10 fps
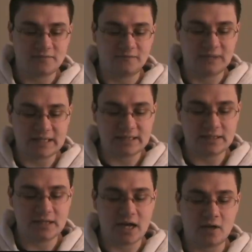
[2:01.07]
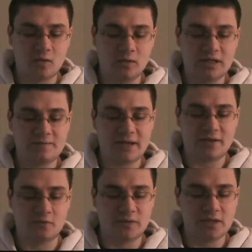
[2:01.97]
afflicted not only
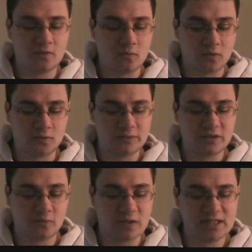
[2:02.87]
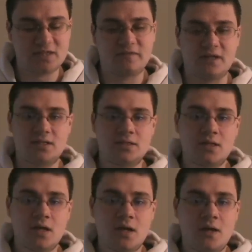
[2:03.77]
by the real world with the rest of
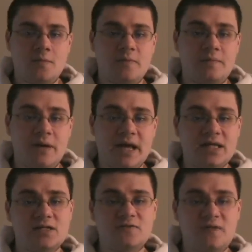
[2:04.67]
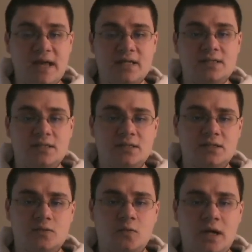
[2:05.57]
us, but by his fantasies
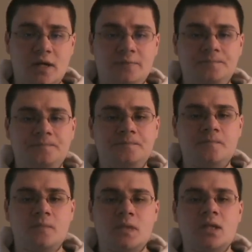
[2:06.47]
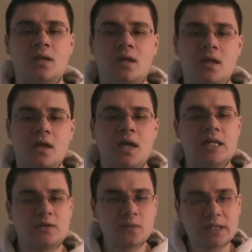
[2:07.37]
as well."
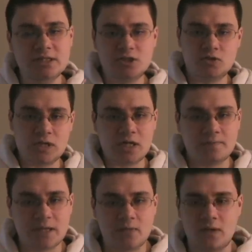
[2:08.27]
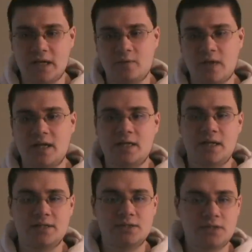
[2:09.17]
And that really struck me when I read it
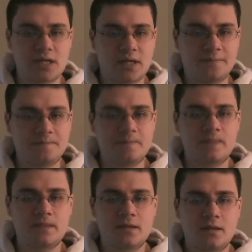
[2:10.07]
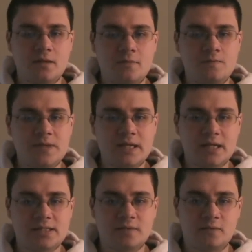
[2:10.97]
yesterday,
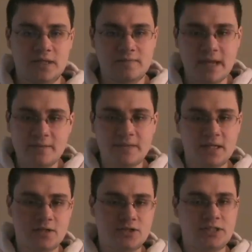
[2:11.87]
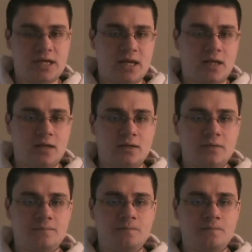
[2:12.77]
because it really made me understand